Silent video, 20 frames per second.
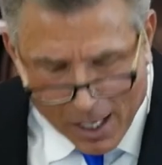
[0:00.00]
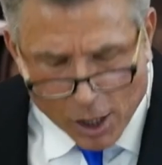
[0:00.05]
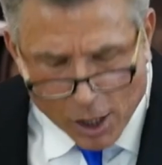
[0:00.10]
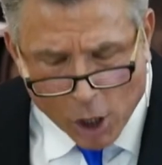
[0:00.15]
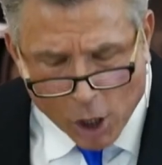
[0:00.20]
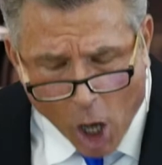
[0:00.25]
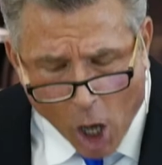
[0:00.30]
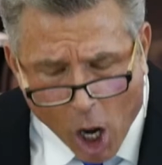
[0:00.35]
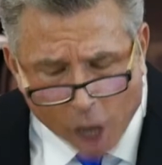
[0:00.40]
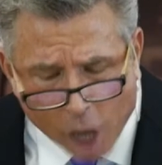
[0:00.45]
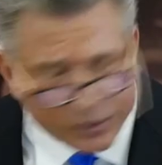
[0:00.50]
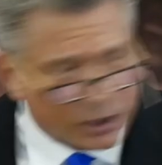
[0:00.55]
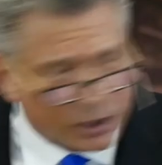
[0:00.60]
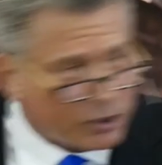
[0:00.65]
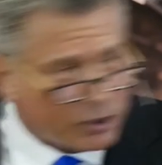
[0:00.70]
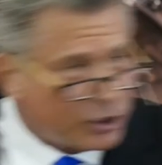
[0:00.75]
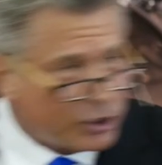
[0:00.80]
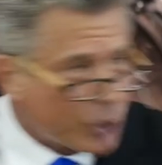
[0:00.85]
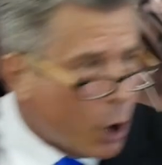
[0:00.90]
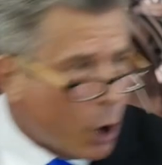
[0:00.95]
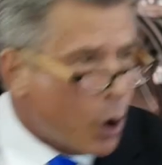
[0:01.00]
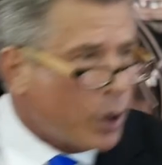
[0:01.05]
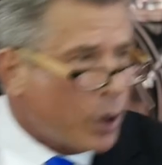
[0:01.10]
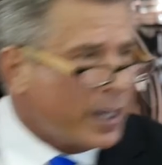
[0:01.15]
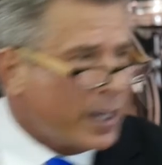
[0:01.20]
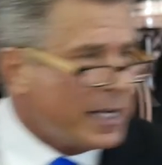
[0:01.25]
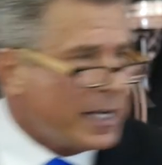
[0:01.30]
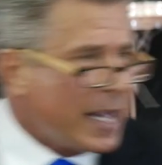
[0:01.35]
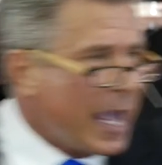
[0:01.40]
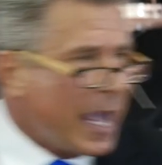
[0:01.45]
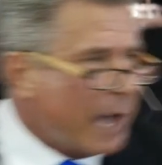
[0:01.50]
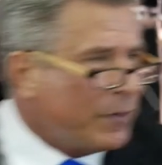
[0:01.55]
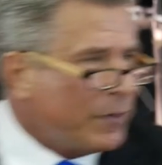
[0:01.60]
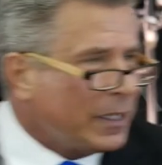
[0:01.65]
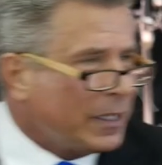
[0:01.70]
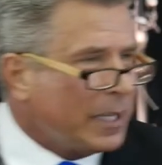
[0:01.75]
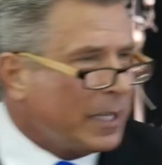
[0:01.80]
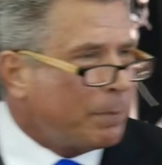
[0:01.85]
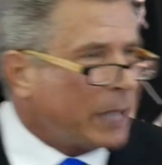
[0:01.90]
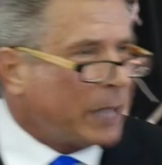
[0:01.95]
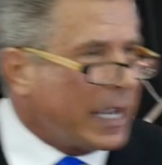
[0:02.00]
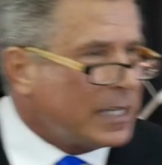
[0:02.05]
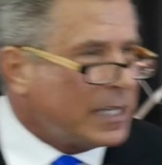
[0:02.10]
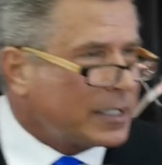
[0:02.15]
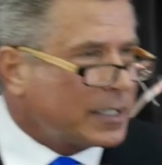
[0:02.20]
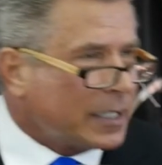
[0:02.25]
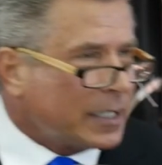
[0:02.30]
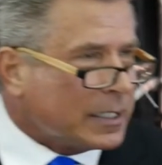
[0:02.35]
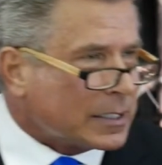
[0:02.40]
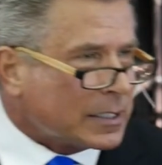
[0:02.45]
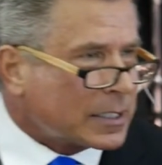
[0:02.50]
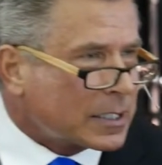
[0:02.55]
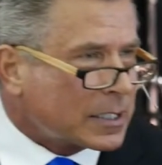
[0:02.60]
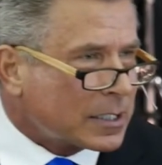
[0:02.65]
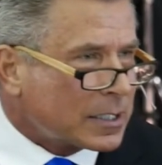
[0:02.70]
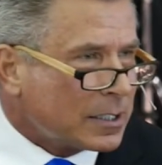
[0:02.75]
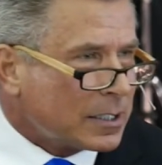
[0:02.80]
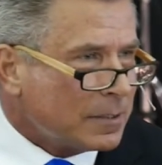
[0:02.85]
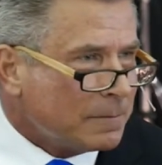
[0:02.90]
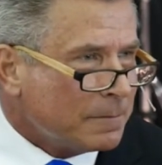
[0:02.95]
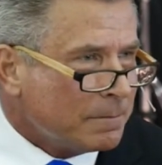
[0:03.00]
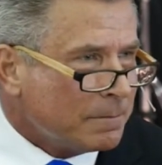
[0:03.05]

Called to soar in heavenly places.